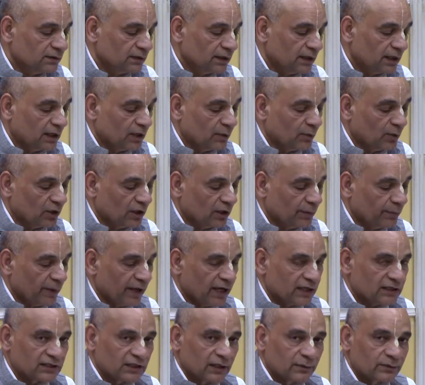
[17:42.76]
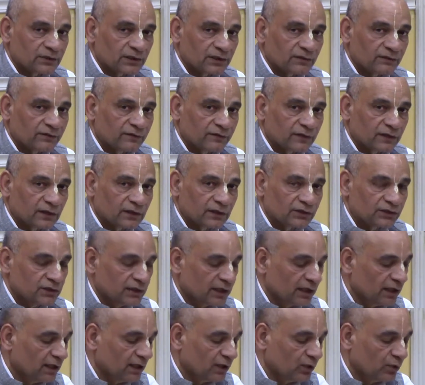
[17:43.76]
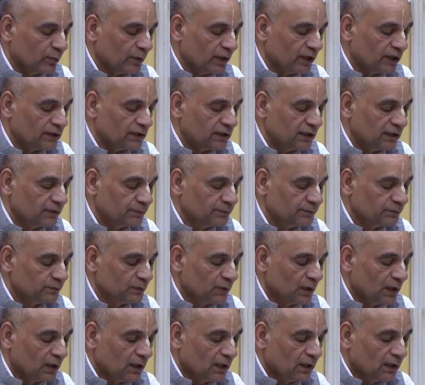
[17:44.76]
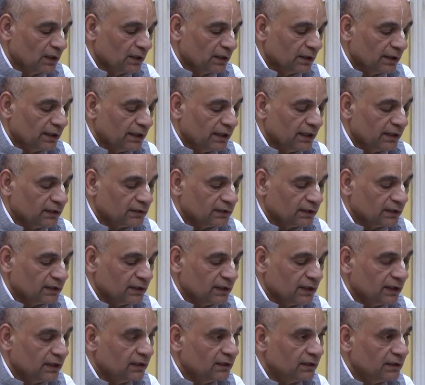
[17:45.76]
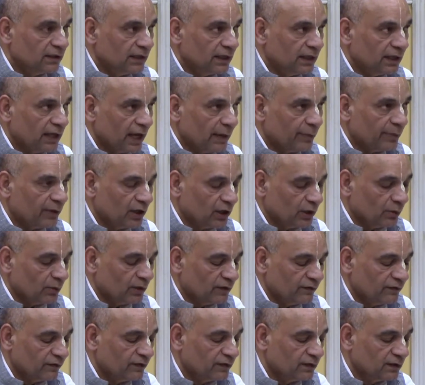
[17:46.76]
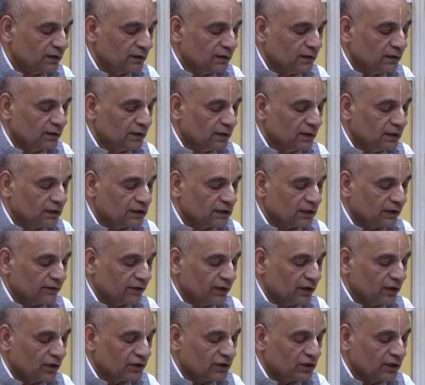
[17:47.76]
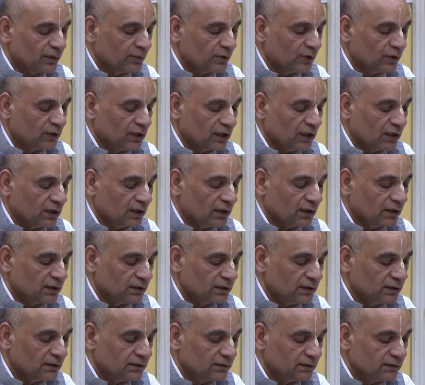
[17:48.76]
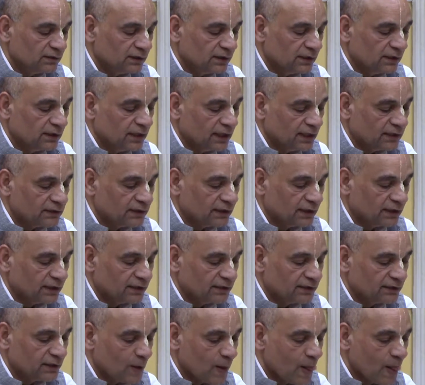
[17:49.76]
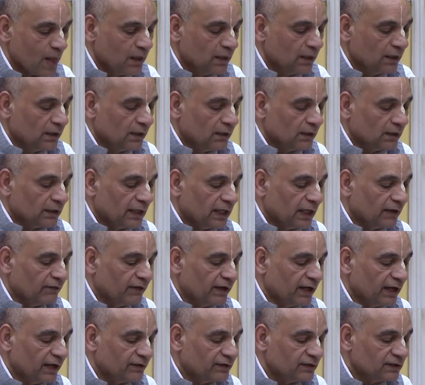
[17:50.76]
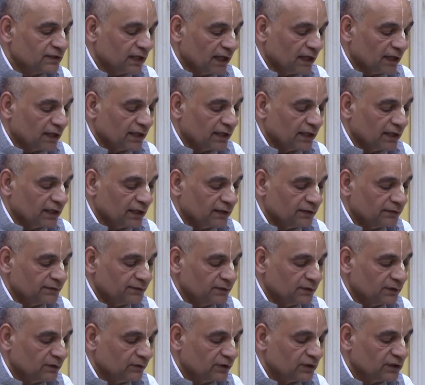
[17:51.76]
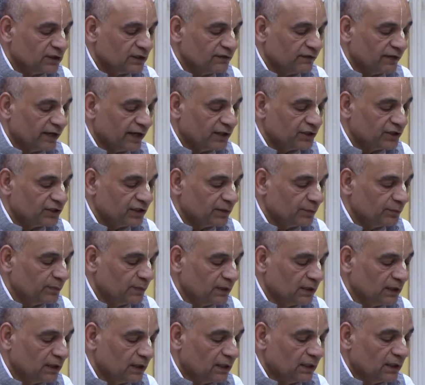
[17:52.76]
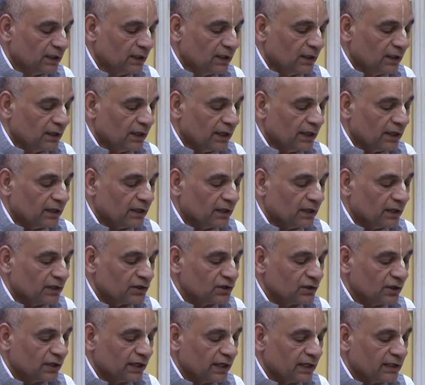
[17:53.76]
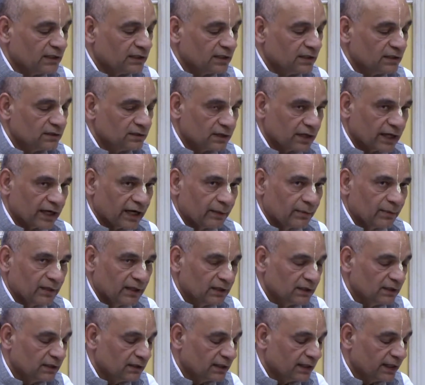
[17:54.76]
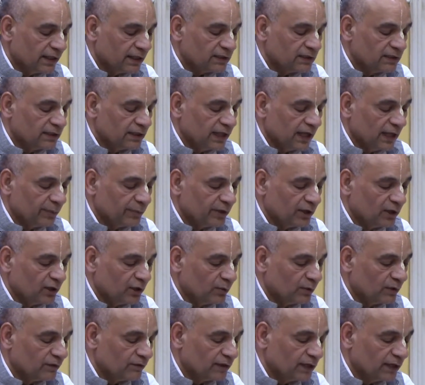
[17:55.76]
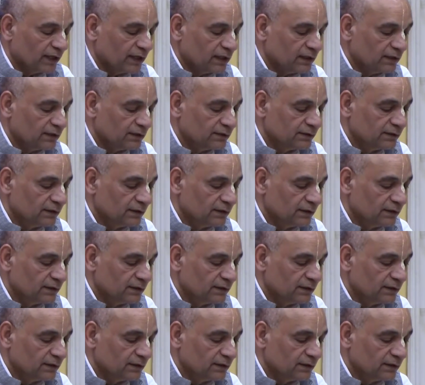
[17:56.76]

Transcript: heard about the pastimes of uh, Shri Hanumanji. He is in the epitome of servitorship to the Lord in Dasya Rasa. Then we have Sankhya, which is friendship. And Arjuna is described as the epitome of that